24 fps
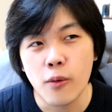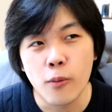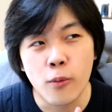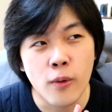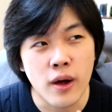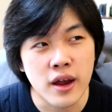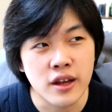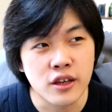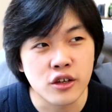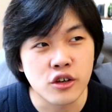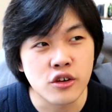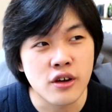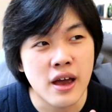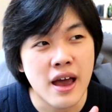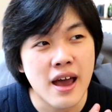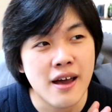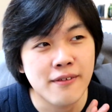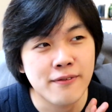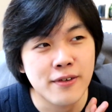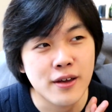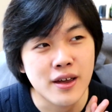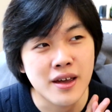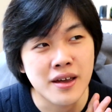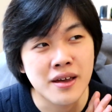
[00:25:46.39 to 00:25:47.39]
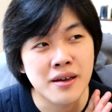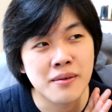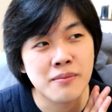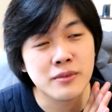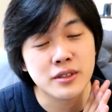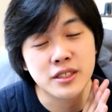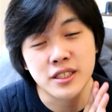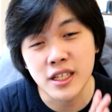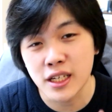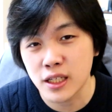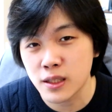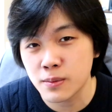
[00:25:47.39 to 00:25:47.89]
When you have him
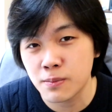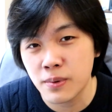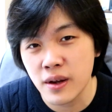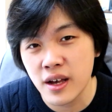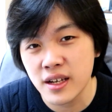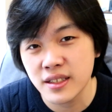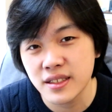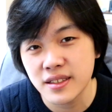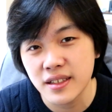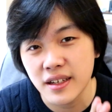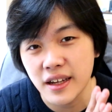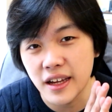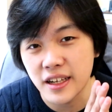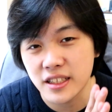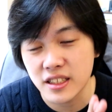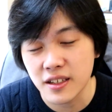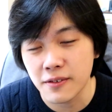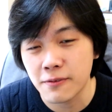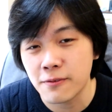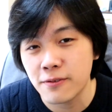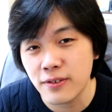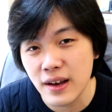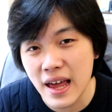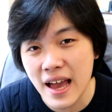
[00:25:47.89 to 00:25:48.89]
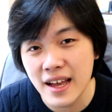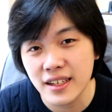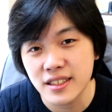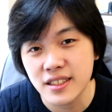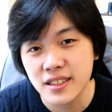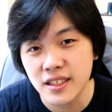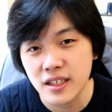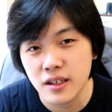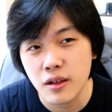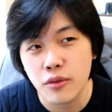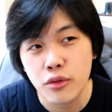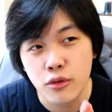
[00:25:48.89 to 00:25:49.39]
6+, it's a flat
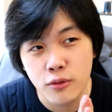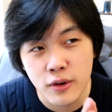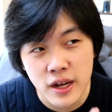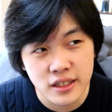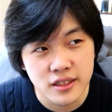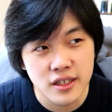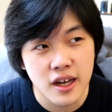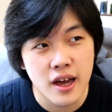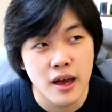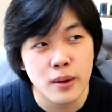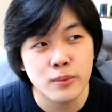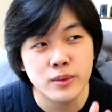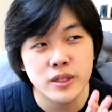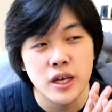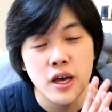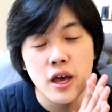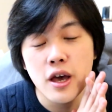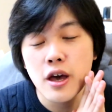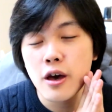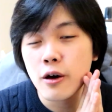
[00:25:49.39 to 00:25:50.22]
3 times,